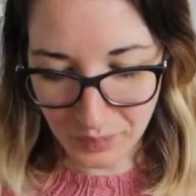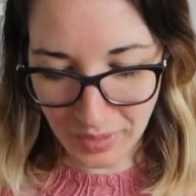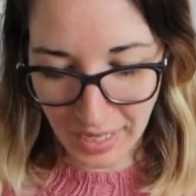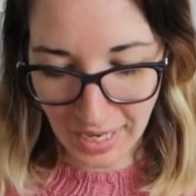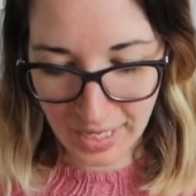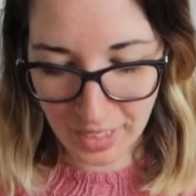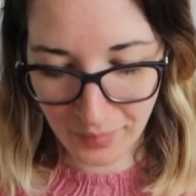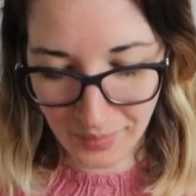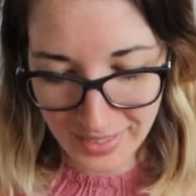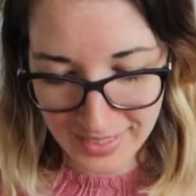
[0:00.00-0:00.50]

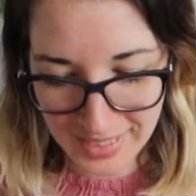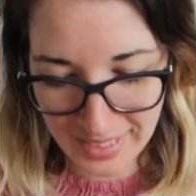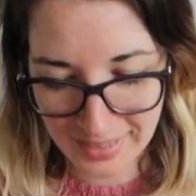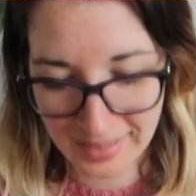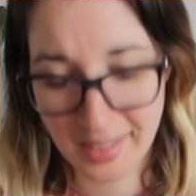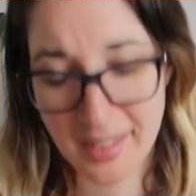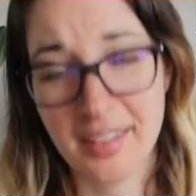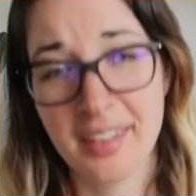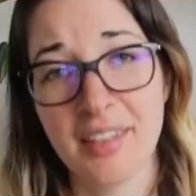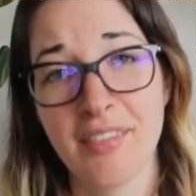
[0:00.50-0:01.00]
Anyways, I
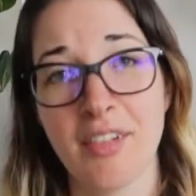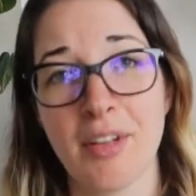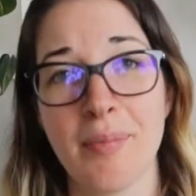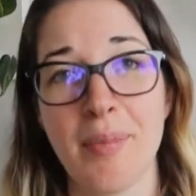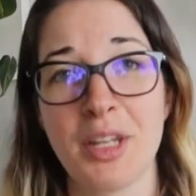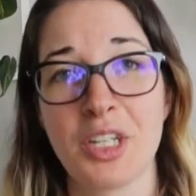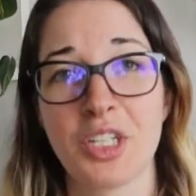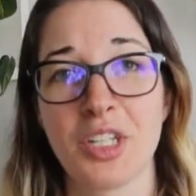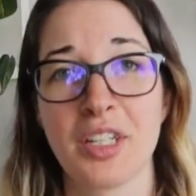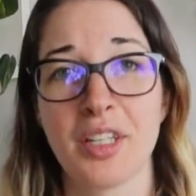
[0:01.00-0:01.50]
didn't even
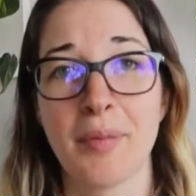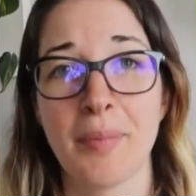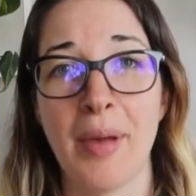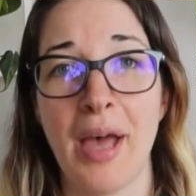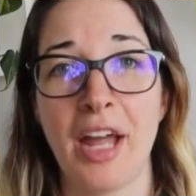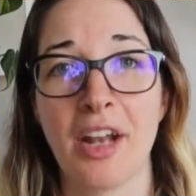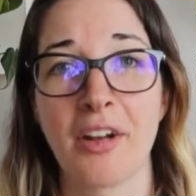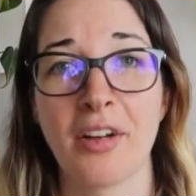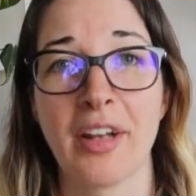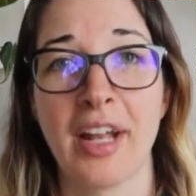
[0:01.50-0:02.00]
mention the
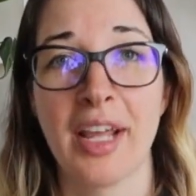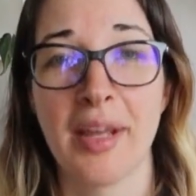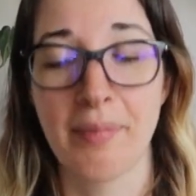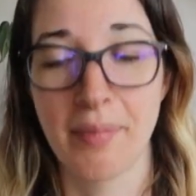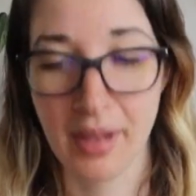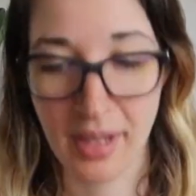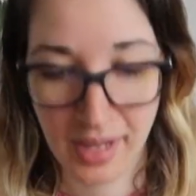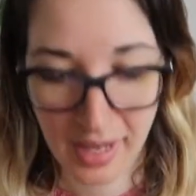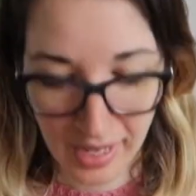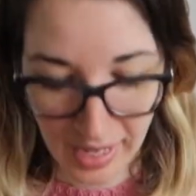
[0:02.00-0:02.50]
pattern
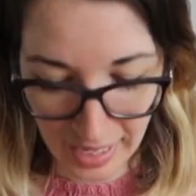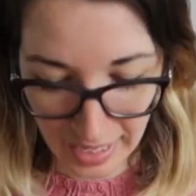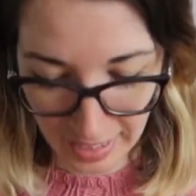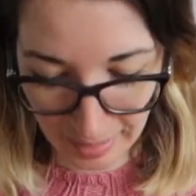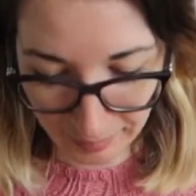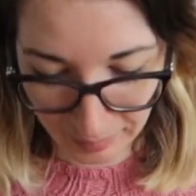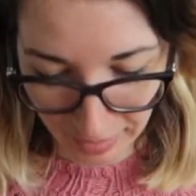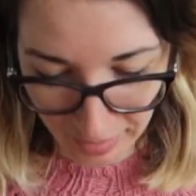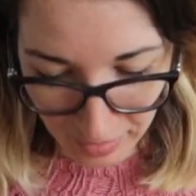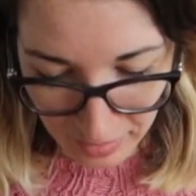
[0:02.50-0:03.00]
name, and
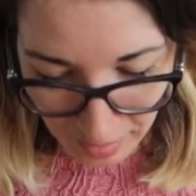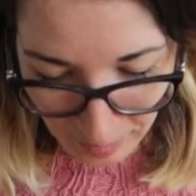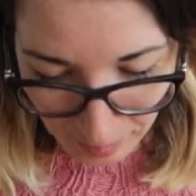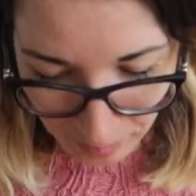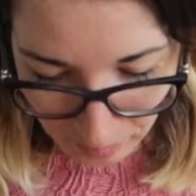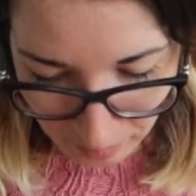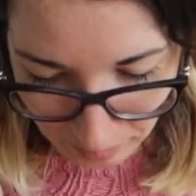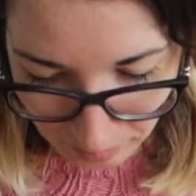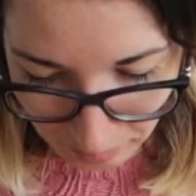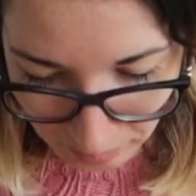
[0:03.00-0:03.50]
I'm gonna
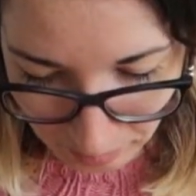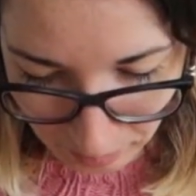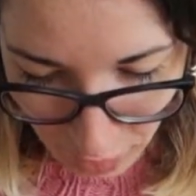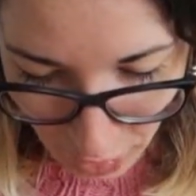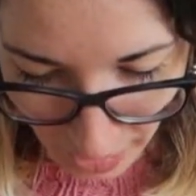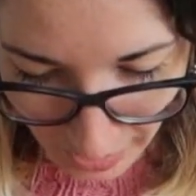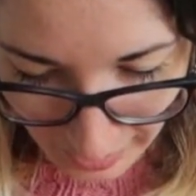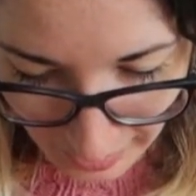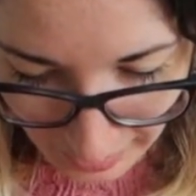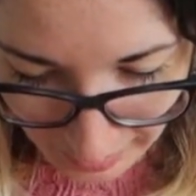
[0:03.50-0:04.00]
double
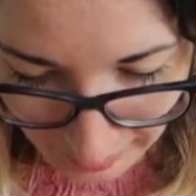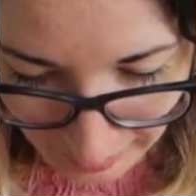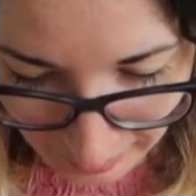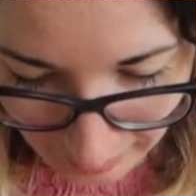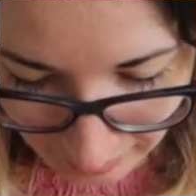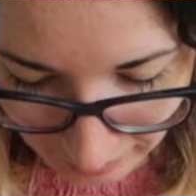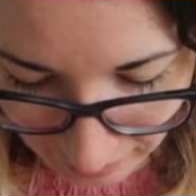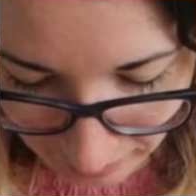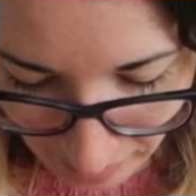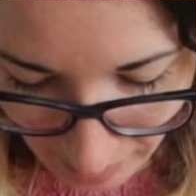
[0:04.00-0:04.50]
check it
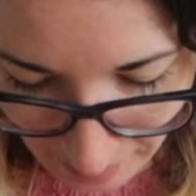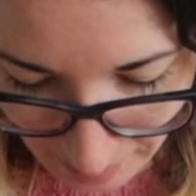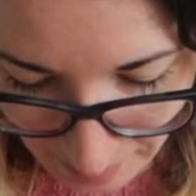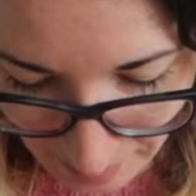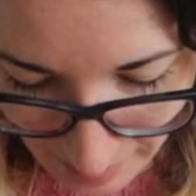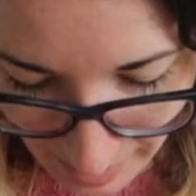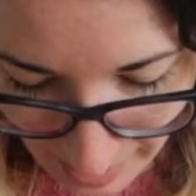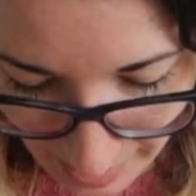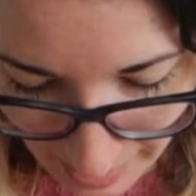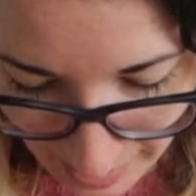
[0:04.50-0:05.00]

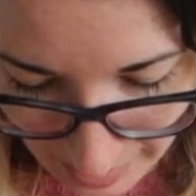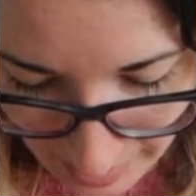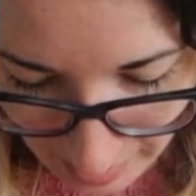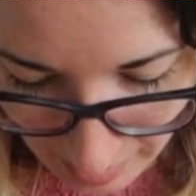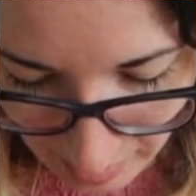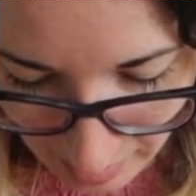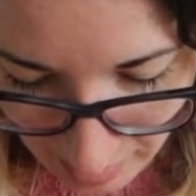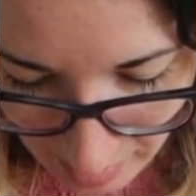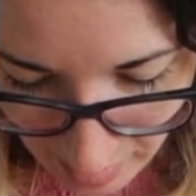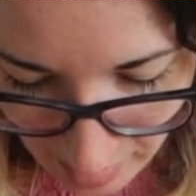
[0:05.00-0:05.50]
from
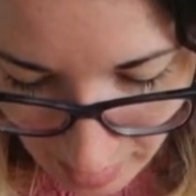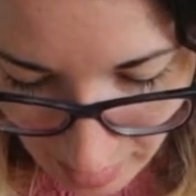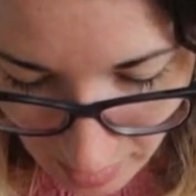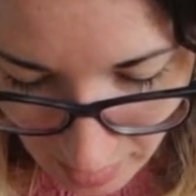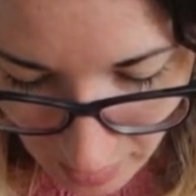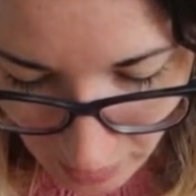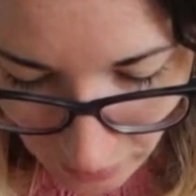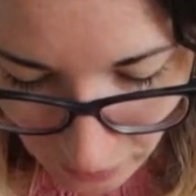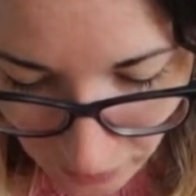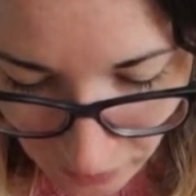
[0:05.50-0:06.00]
my
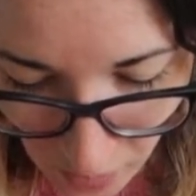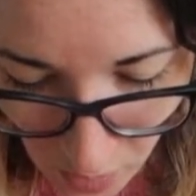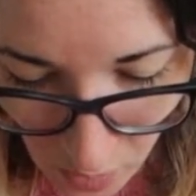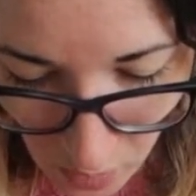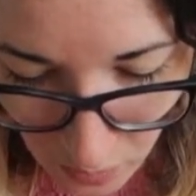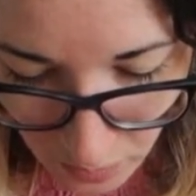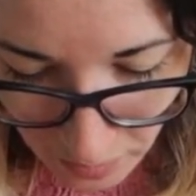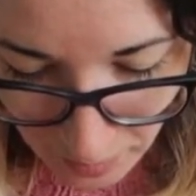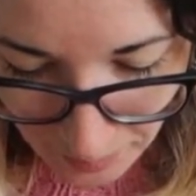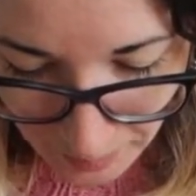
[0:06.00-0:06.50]

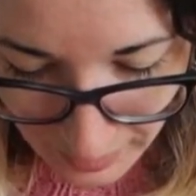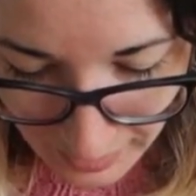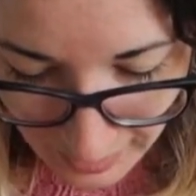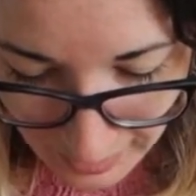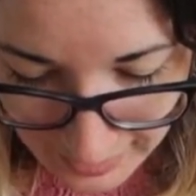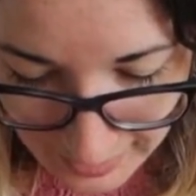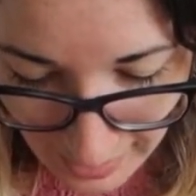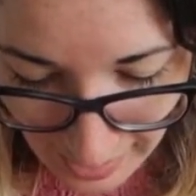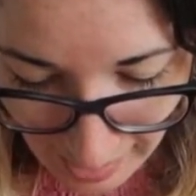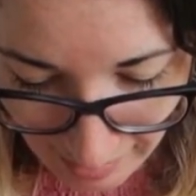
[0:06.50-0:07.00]
phone
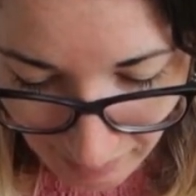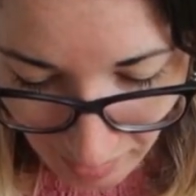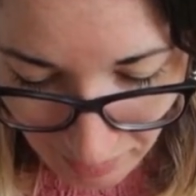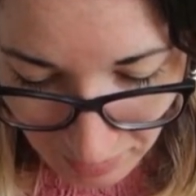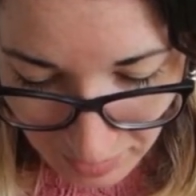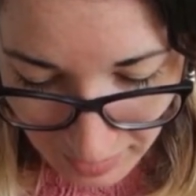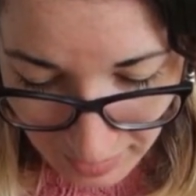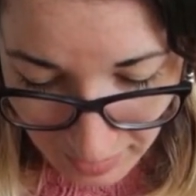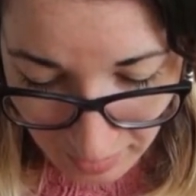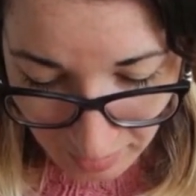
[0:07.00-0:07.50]
because I have
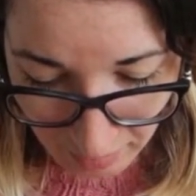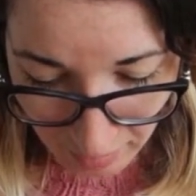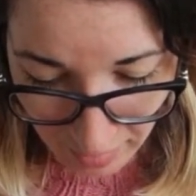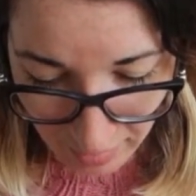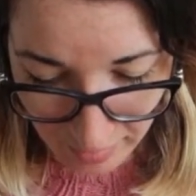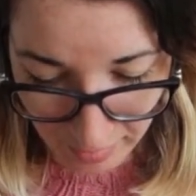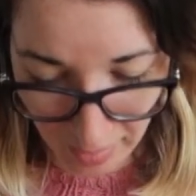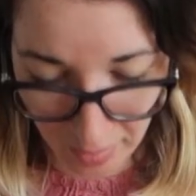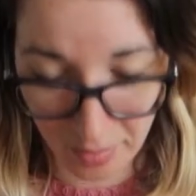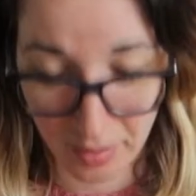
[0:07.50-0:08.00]
everything
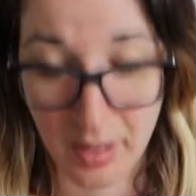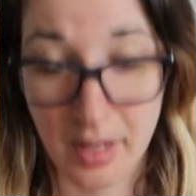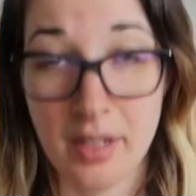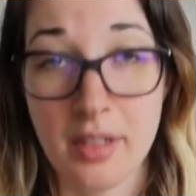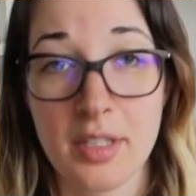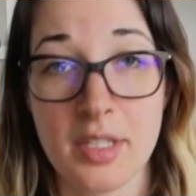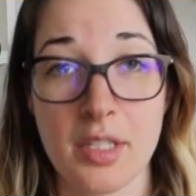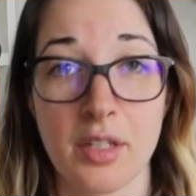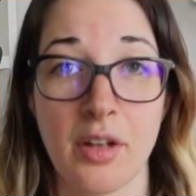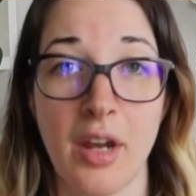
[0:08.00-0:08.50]
written down on
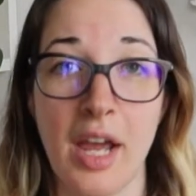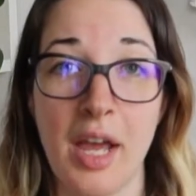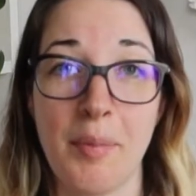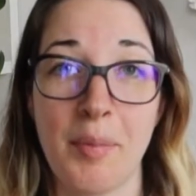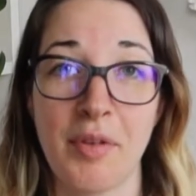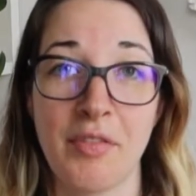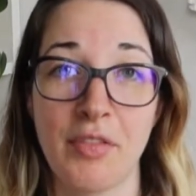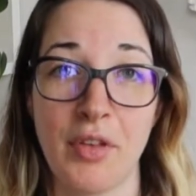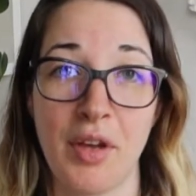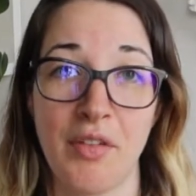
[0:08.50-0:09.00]

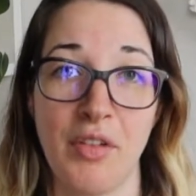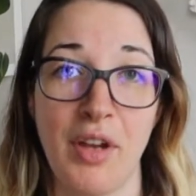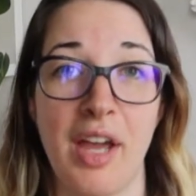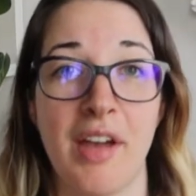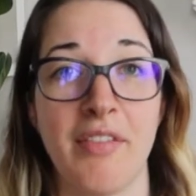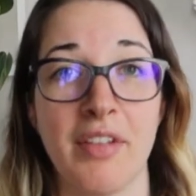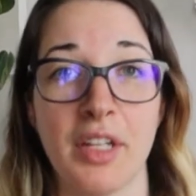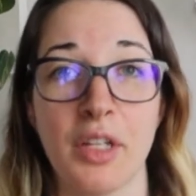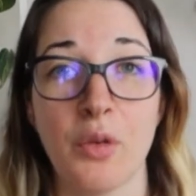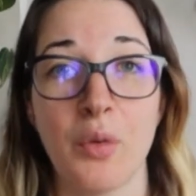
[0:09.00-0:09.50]
Instagram. If you ever
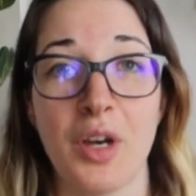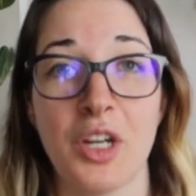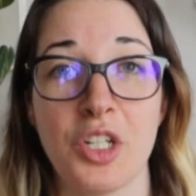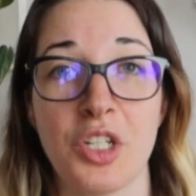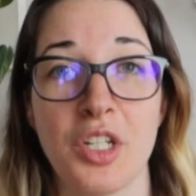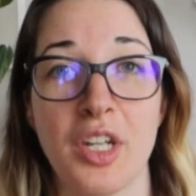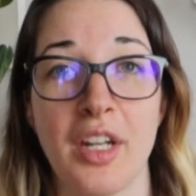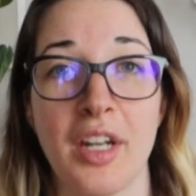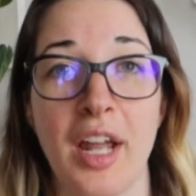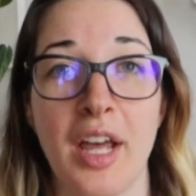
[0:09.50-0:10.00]
have any
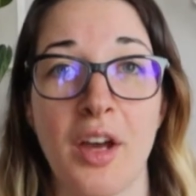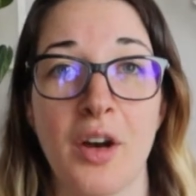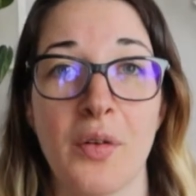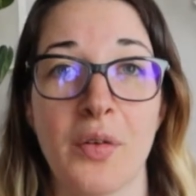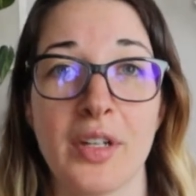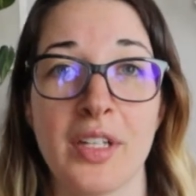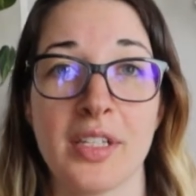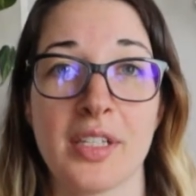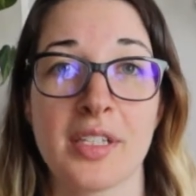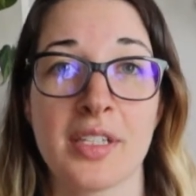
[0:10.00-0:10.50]
question, I
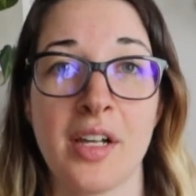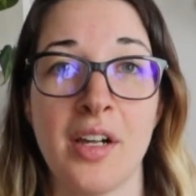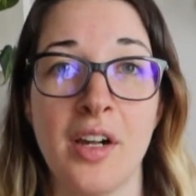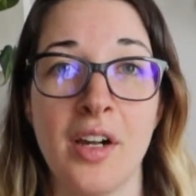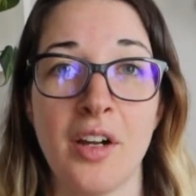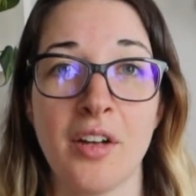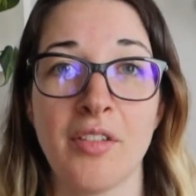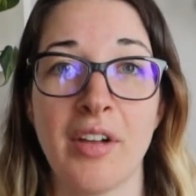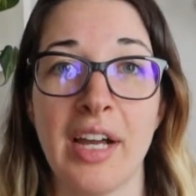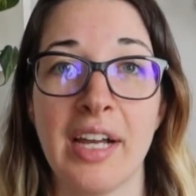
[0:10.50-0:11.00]
always
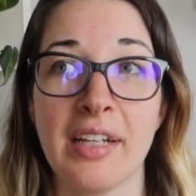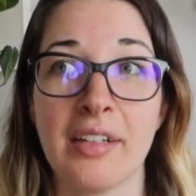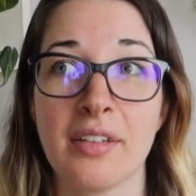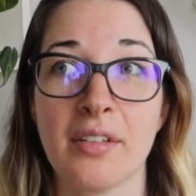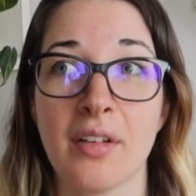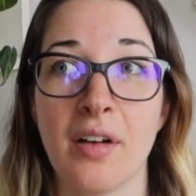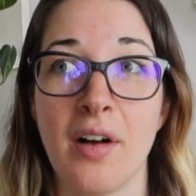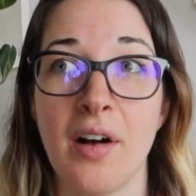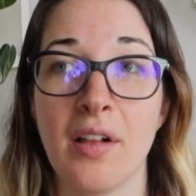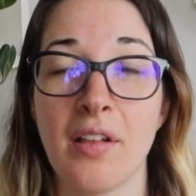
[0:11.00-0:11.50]

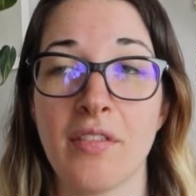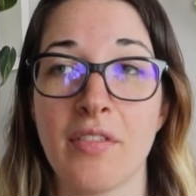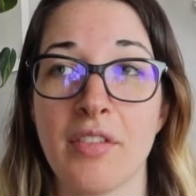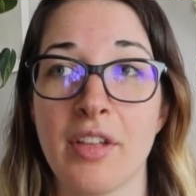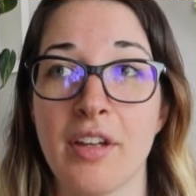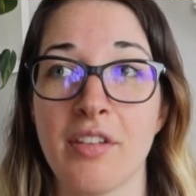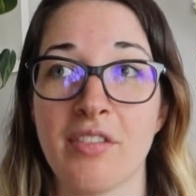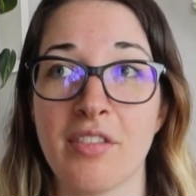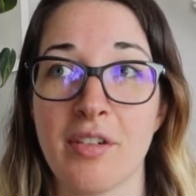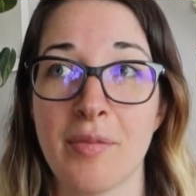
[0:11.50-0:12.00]
write all of
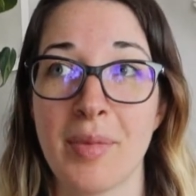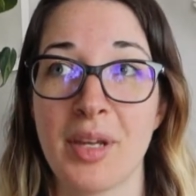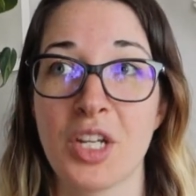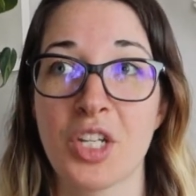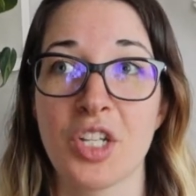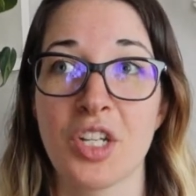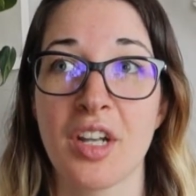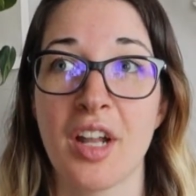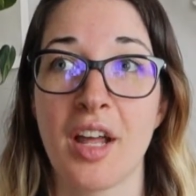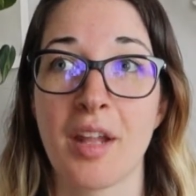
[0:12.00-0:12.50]
the
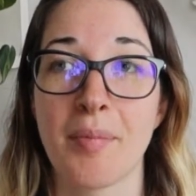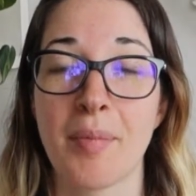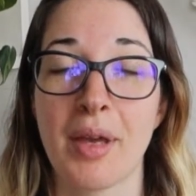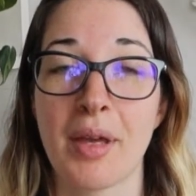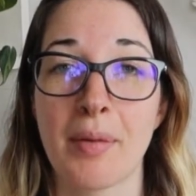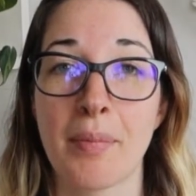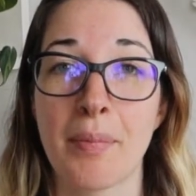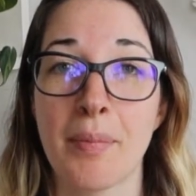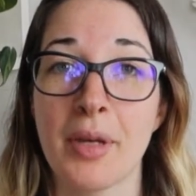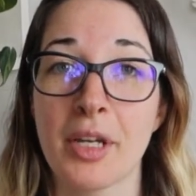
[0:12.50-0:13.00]
information on
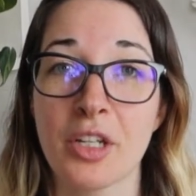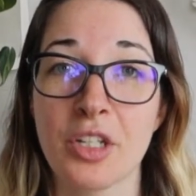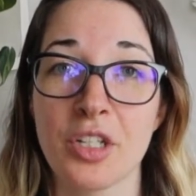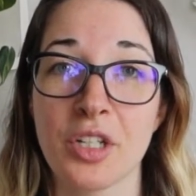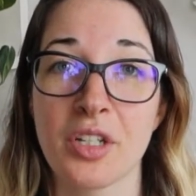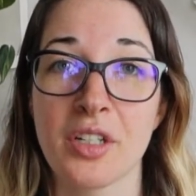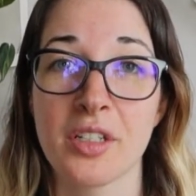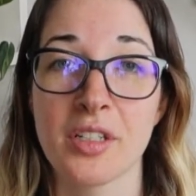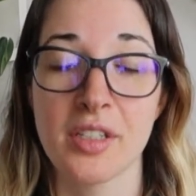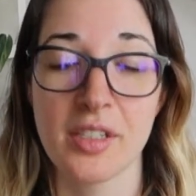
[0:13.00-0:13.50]
my
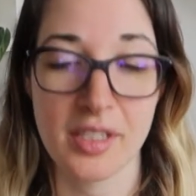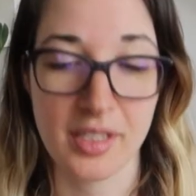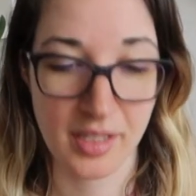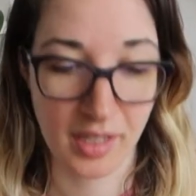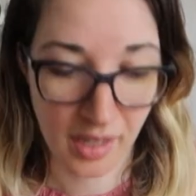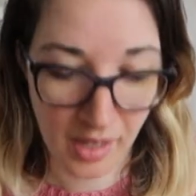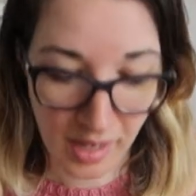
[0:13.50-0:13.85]
pictures.